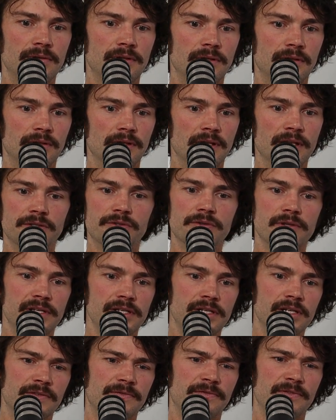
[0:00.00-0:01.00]
literally
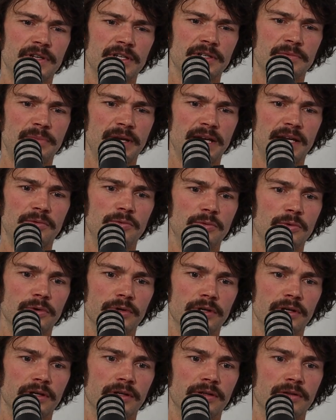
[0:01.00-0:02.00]
just finished
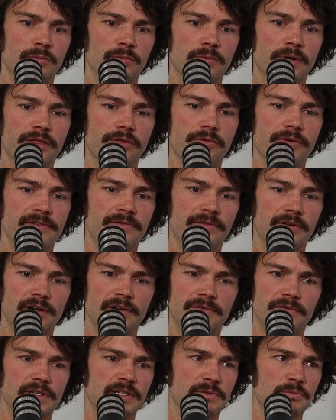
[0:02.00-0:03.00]
Badwater 135
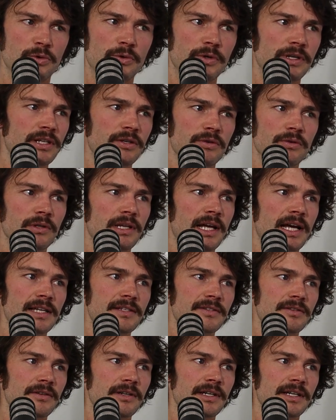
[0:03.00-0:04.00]
this morning or last
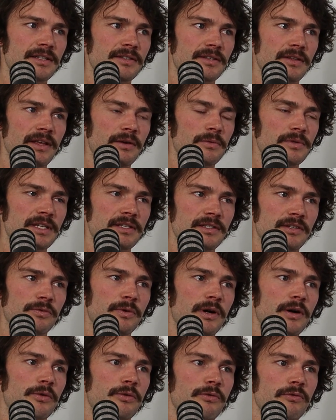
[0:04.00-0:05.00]
night, so that was his
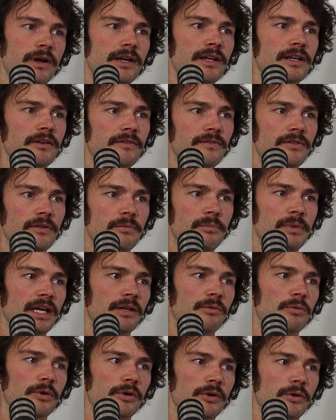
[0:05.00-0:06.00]
12th running of the
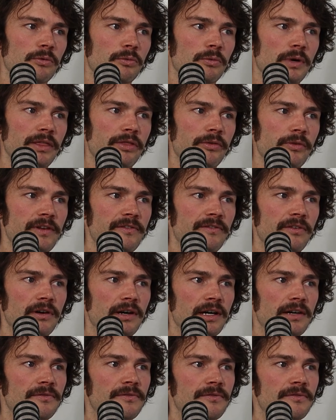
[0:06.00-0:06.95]
Badwater 135.